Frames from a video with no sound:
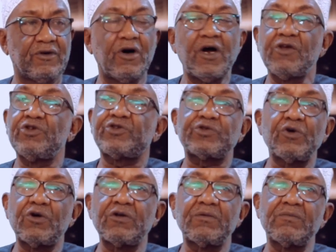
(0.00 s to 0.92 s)
I used to
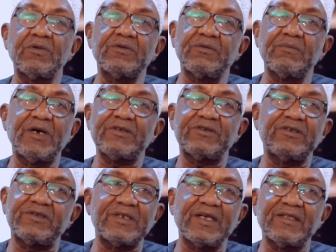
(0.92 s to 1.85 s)
hold
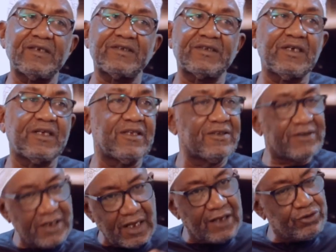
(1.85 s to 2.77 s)
majlis like this,
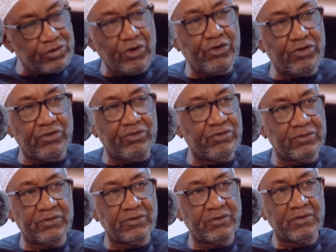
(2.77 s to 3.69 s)
say, I saw you.
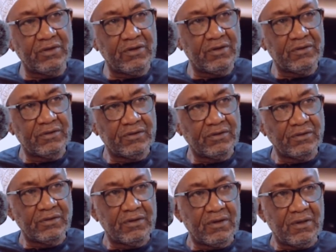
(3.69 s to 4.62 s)

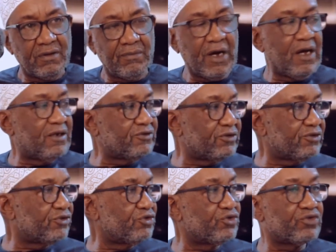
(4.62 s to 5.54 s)
My
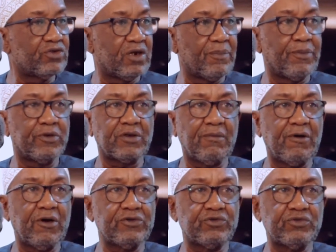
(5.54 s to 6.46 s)
angels used to report
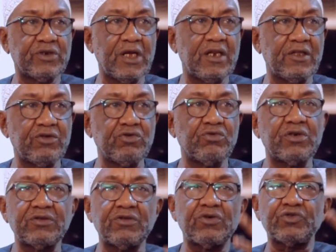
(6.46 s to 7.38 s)
about you daily, you
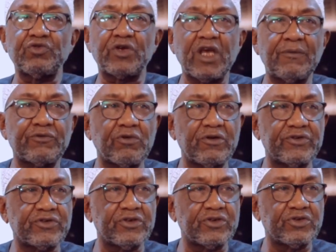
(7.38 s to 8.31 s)
and those who came to
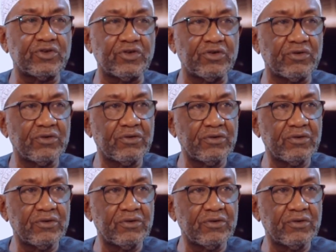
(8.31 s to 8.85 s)
listen to you.